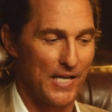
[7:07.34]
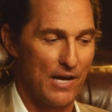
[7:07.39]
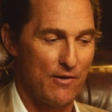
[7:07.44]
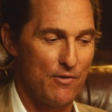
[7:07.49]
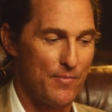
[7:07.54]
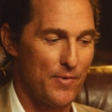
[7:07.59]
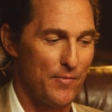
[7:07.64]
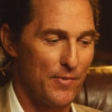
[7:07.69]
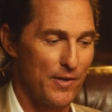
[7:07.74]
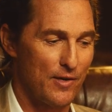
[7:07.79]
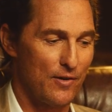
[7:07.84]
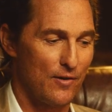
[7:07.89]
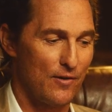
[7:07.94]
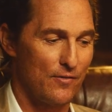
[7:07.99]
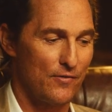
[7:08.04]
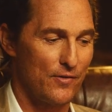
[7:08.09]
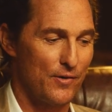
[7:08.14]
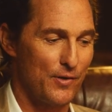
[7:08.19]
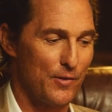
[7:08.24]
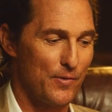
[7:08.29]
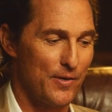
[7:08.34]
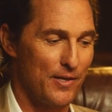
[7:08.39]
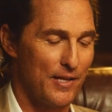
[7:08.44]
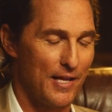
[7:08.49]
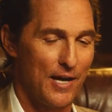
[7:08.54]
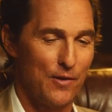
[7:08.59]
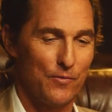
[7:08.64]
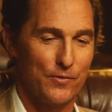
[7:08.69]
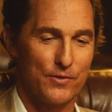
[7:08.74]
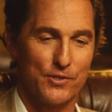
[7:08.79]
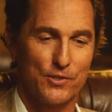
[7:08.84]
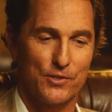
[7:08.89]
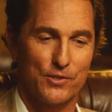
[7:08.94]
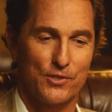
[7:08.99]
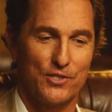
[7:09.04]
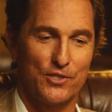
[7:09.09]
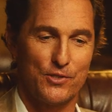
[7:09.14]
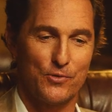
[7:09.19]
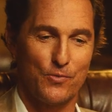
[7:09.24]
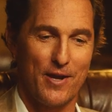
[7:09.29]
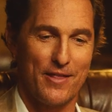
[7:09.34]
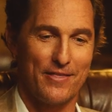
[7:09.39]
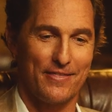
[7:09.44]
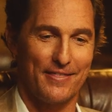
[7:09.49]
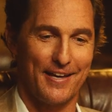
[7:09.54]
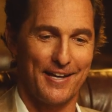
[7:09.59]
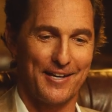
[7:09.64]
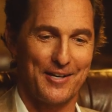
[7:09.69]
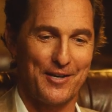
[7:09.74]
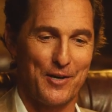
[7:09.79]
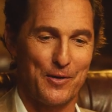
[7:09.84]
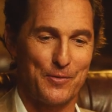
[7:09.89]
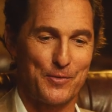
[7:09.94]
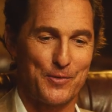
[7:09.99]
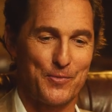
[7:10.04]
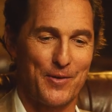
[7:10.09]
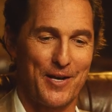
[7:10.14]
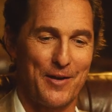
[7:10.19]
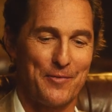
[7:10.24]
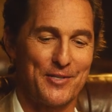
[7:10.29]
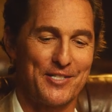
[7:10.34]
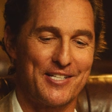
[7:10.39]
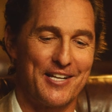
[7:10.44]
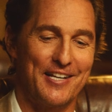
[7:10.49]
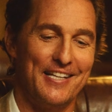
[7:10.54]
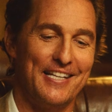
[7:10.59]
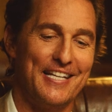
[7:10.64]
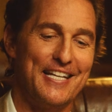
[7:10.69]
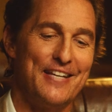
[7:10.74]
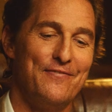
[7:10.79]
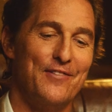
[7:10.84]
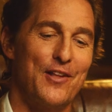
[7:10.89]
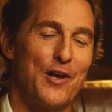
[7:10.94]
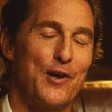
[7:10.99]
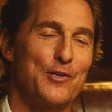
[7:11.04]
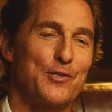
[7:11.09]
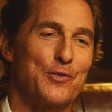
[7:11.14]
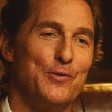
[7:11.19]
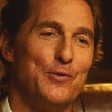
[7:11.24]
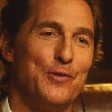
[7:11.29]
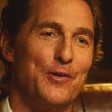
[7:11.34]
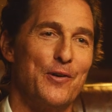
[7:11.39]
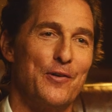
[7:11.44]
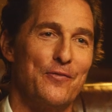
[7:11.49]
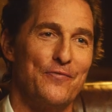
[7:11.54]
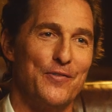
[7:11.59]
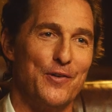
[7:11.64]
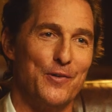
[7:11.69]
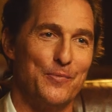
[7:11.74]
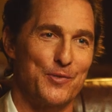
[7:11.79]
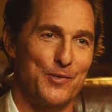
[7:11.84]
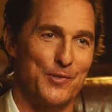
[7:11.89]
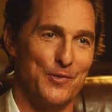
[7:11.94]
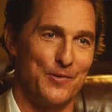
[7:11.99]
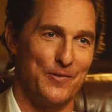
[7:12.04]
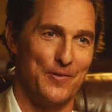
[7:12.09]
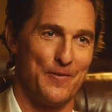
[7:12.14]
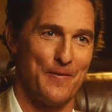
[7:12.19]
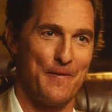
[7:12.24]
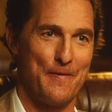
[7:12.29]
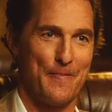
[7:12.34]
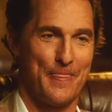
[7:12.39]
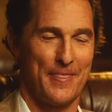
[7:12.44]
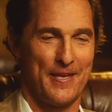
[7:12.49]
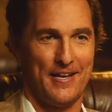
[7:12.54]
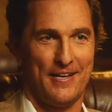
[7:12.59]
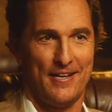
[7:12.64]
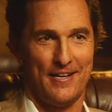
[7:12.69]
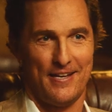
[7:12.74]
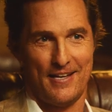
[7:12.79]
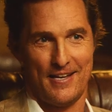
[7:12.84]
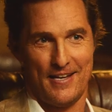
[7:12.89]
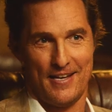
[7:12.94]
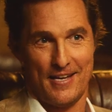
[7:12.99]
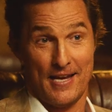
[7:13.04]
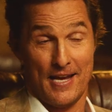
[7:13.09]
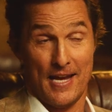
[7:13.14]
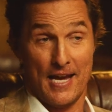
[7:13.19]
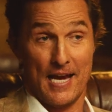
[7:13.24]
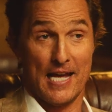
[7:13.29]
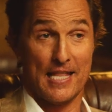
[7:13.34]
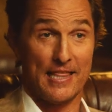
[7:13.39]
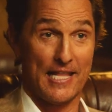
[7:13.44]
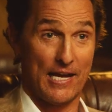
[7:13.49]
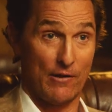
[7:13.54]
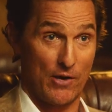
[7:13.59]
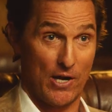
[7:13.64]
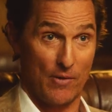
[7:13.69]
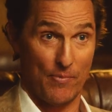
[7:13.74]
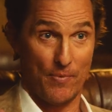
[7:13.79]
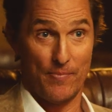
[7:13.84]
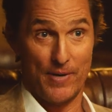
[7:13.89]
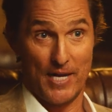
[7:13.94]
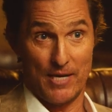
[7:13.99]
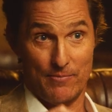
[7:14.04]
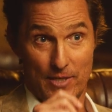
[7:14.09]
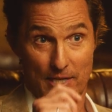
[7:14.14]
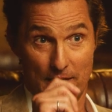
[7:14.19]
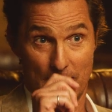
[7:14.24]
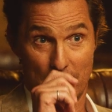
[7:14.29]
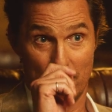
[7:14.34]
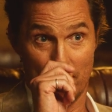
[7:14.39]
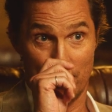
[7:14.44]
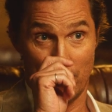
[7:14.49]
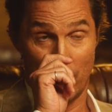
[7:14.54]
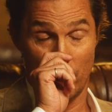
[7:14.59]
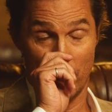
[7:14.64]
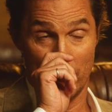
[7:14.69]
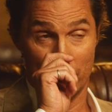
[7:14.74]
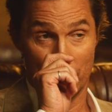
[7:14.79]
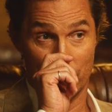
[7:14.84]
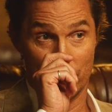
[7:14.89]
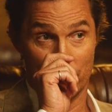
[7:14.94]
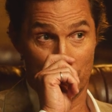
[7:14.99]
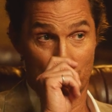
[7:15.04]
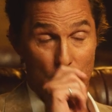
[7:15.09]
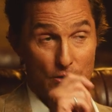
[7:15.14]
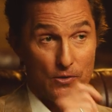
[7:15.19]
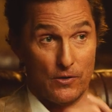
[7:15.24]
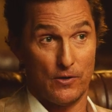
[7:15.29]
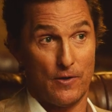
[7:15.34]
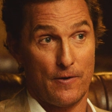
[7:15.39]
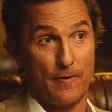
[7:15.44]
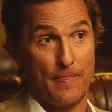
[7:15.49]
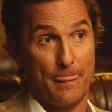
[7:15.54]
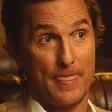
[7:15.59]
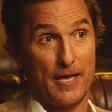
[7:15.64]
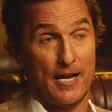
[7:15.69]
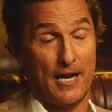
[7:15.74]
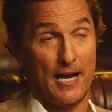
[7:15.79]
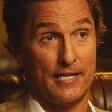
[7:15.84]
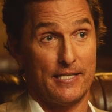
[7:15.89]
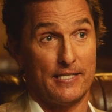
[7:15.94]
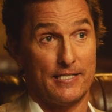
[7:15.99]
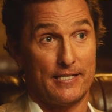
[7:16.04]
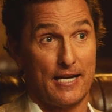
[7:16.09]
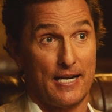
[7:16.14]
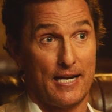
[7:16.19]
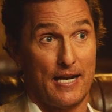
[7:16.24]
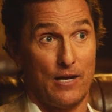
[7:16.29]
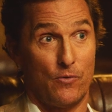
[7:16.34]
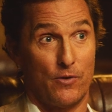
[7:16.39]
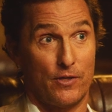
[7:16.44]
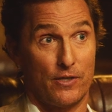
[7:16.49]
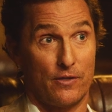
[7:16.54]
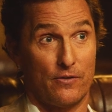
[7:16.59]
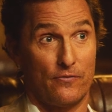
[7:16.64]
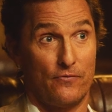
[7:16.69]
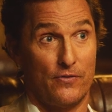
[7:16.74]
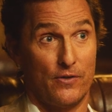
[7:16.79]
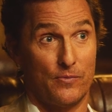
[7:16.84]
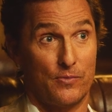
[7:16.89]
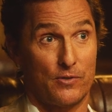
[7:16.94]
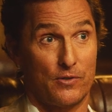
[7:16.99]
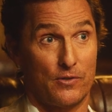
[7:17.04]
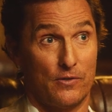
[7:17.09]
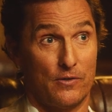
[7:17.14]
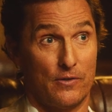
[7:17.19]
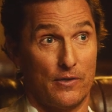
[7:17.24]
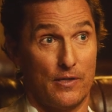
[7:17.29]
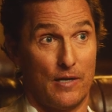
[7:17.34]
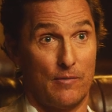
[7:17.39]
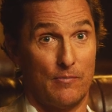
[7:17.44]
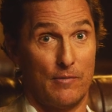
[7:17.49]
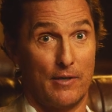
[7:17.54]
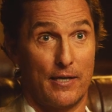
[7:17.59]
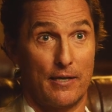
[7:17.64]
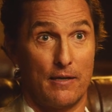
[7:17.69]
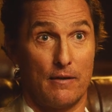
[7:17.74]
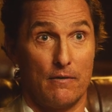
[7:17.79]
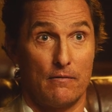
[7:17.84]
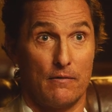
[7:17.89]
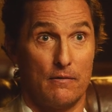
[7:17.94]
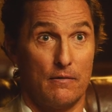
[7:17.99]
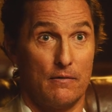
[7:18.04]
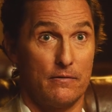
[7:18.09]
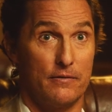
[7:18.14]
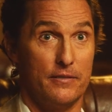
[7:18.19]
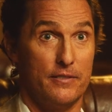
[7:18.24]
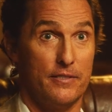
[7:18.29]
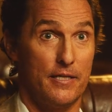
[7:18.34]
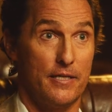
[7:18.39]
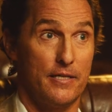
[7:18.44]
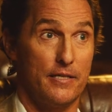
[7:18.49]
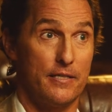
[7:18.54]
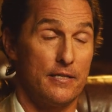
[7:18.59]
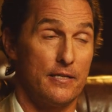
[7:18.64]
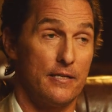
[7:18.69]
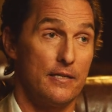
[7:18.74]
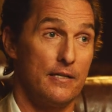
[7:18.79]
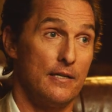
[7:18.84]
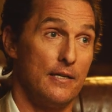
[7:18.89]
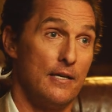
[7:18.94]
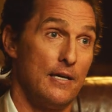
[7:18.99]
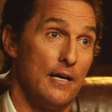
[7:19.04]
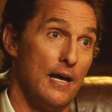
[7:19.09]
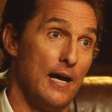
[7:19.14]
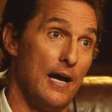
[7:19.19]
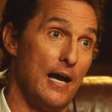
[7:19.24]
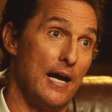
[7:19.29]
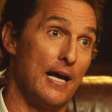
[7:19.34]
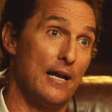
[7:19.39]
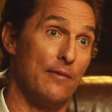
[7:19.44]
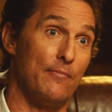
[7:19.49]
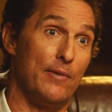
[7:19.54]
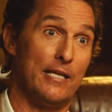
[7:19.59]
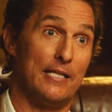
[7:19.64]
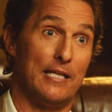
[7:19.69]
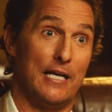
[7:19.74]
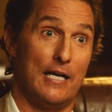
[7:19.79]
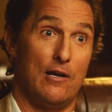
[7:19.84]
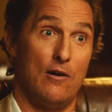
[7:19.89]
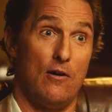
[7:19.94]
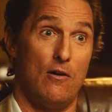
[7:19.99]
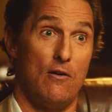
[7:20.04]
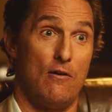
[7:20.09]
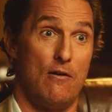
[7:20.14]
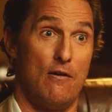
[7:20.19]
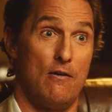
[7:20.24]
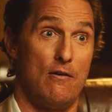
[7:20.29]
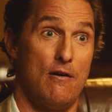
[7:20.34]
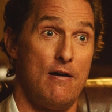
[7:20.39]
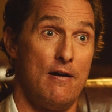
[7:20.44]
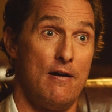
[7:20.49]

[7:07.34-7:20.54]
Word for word: I remember that call very well. I was sweating that call. It was when I was going to leave law school and go to film school, and they were helping pay me my way through school. And I decided I wanted to go to film school. And I'm like, oh geez, I got to make that call